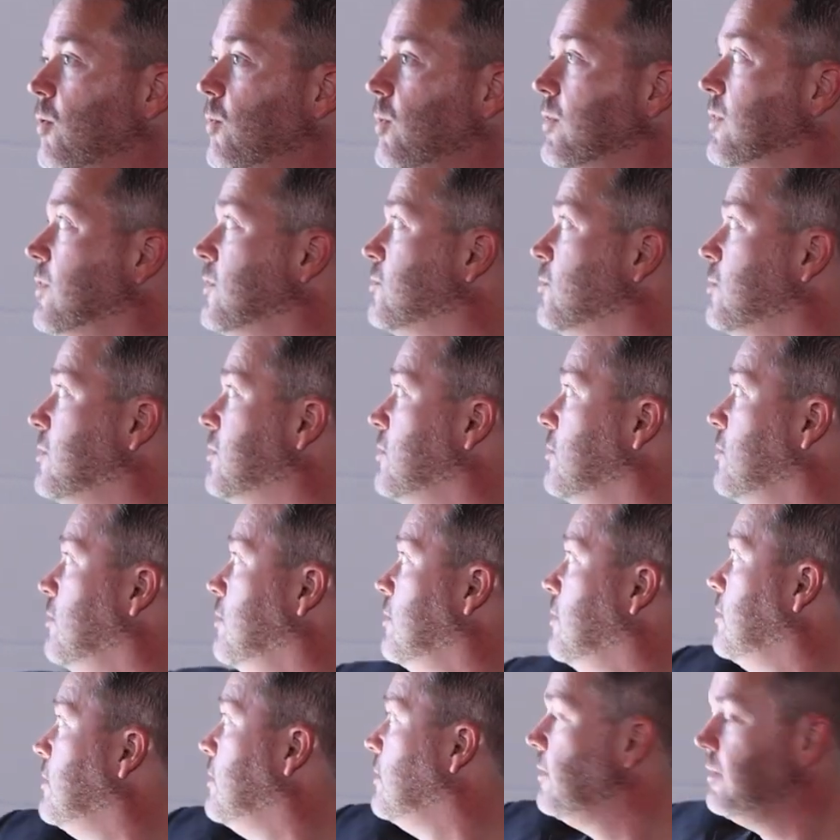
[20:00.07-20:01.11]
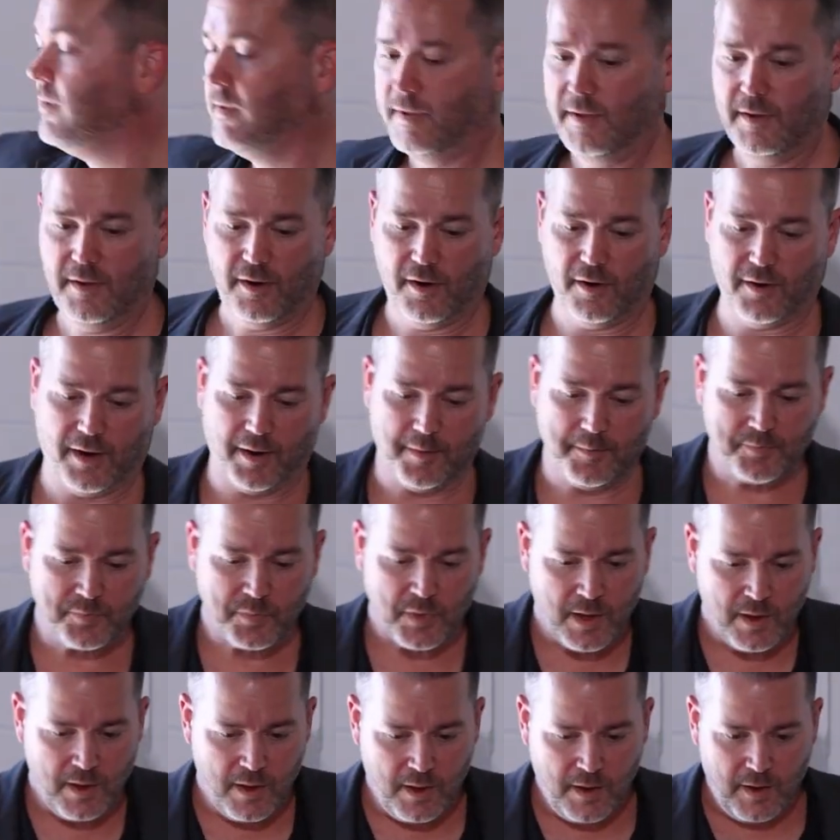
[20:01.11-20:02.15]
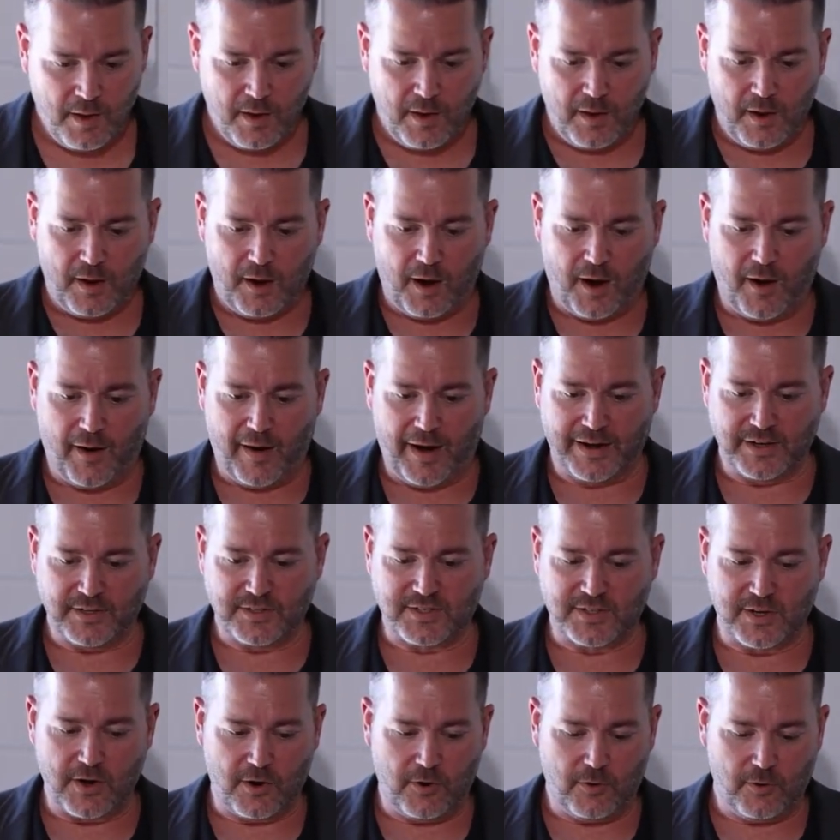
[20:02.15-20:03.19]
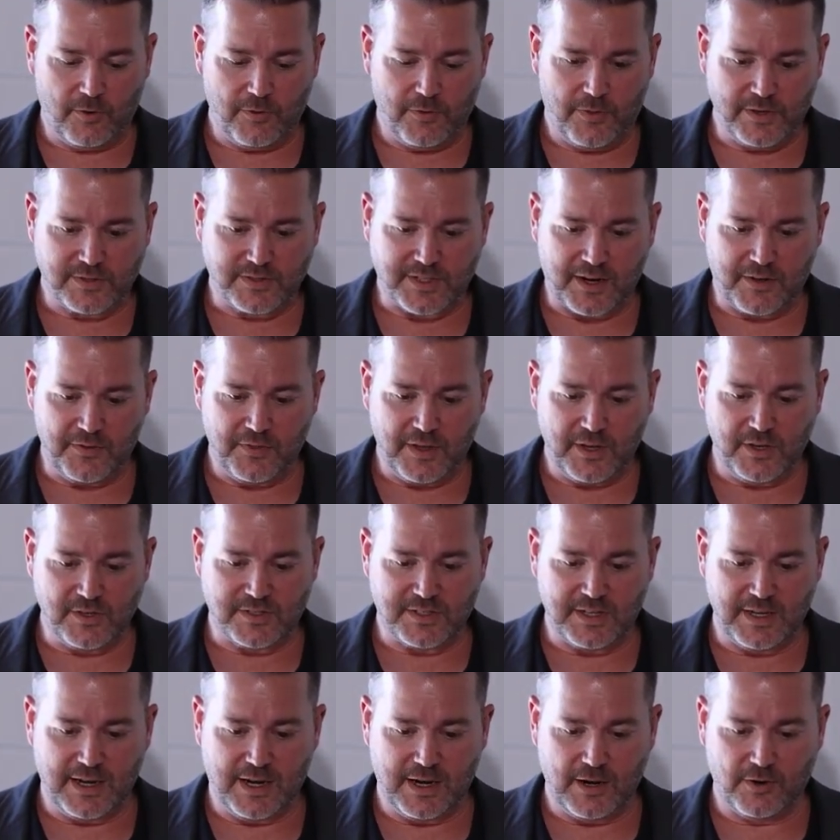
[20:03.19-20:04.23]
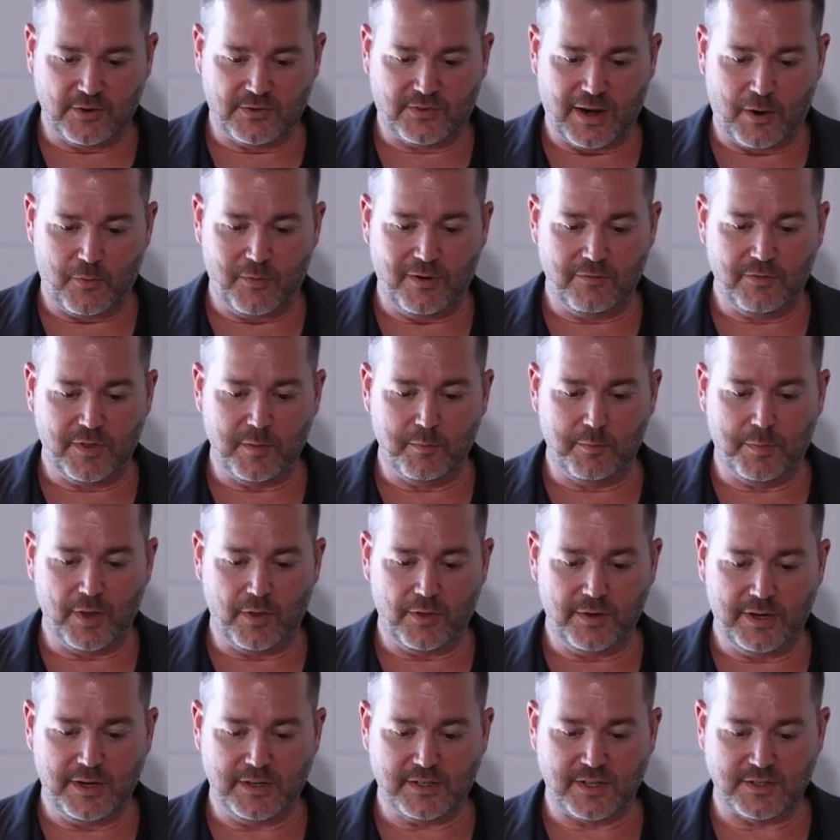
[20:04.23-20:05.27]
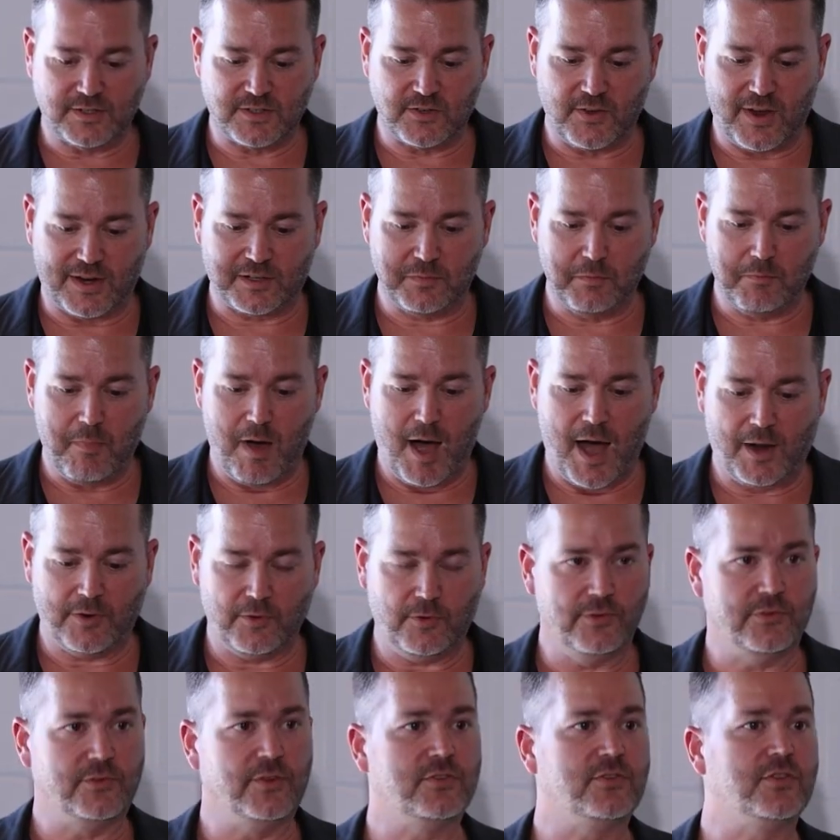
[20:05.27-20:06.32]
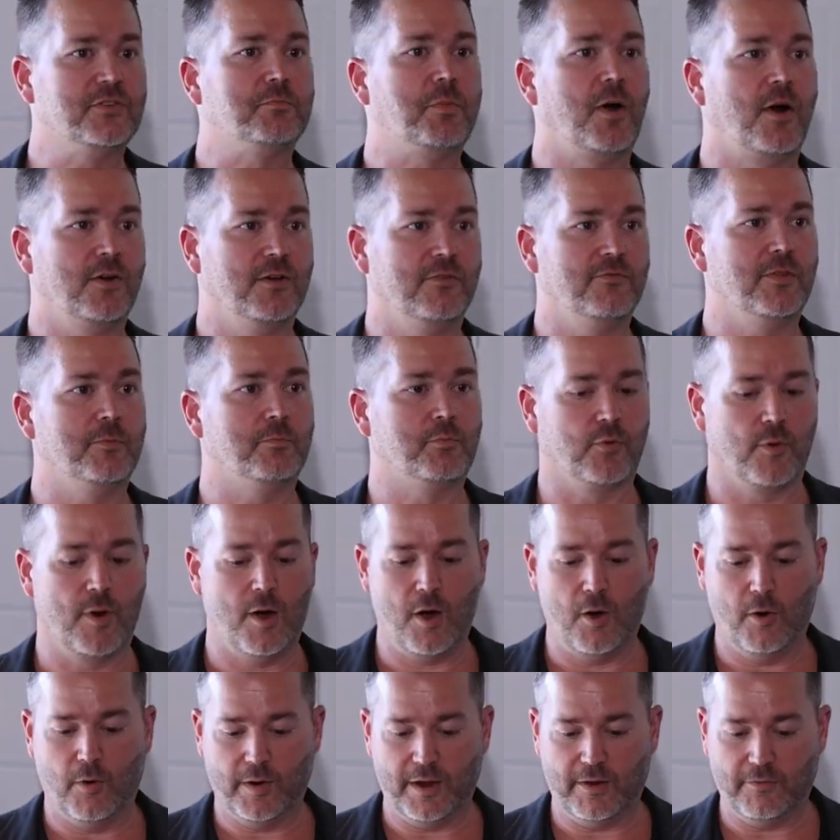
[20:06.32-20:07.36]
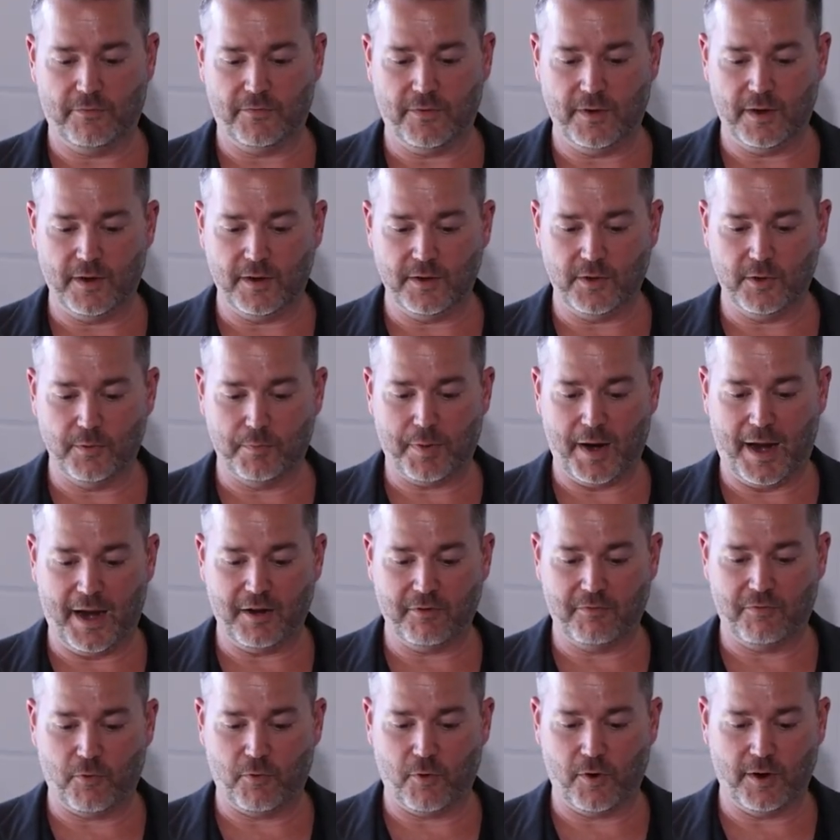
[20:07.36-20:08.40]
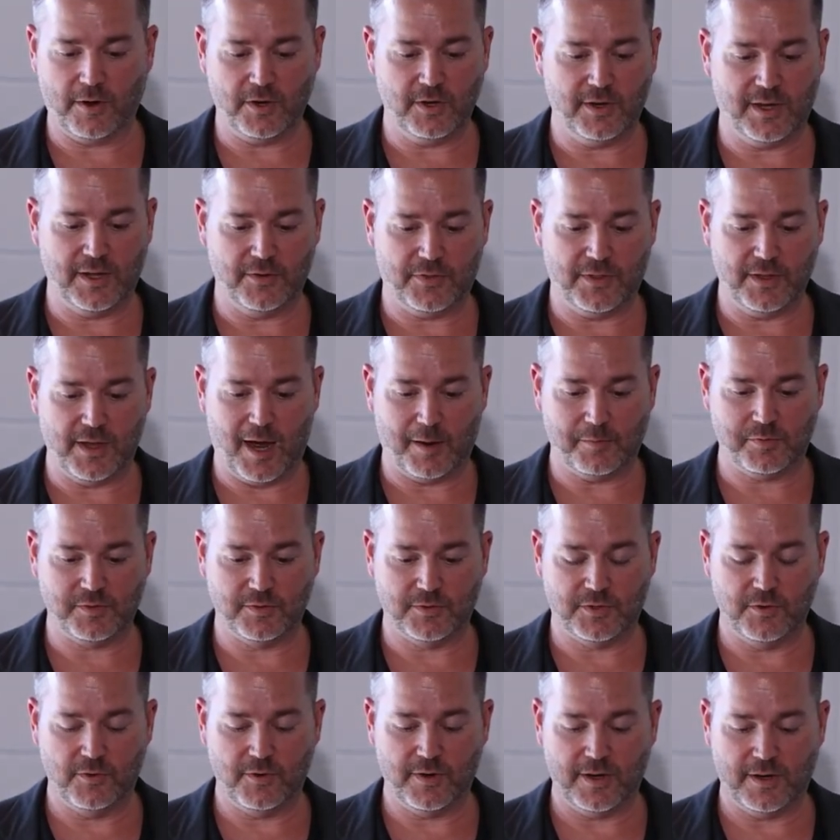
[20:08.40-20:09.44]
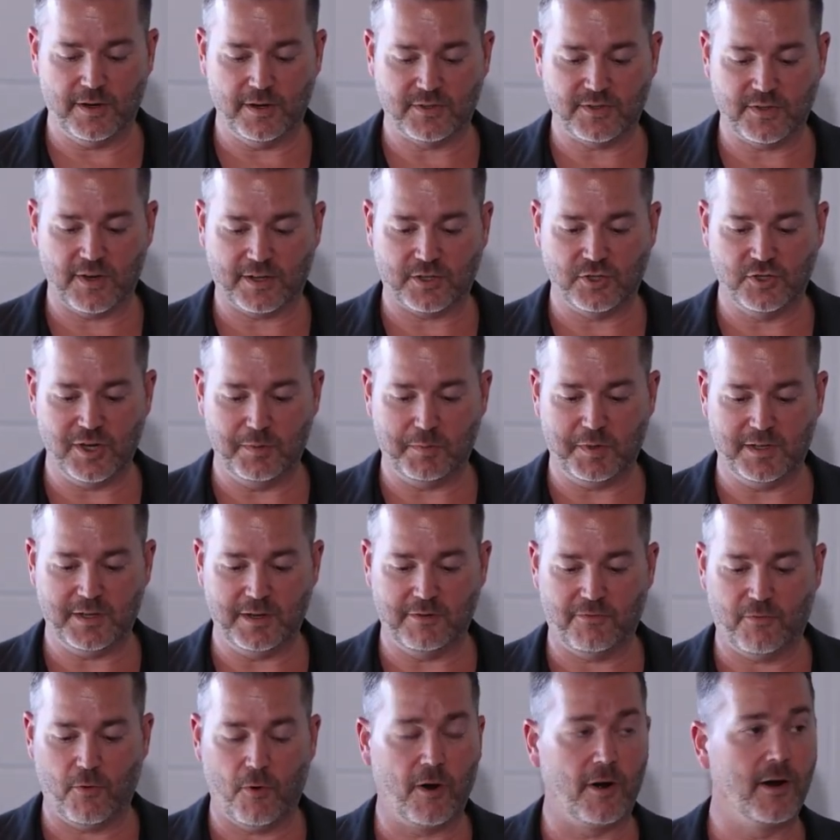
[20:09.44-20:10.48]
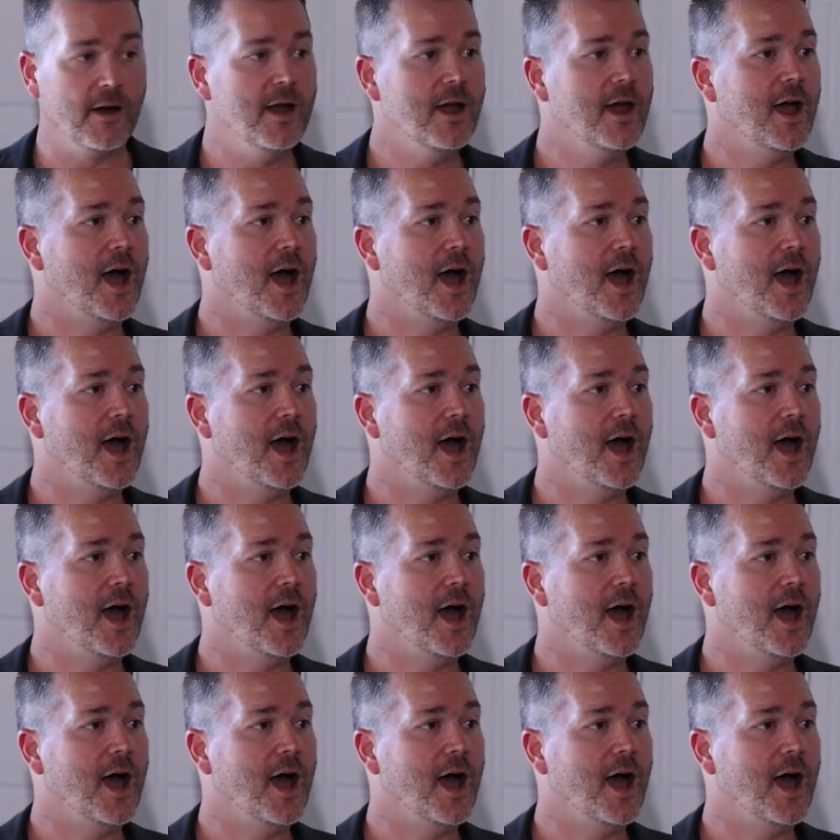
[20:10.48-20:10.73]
lowering this one too? Yeah. Okay. All right, so the second thing you see here is that we have the ability to select models. This is part of the pro. If uh, you're paying for it, you get the opportunity to select GPT-4.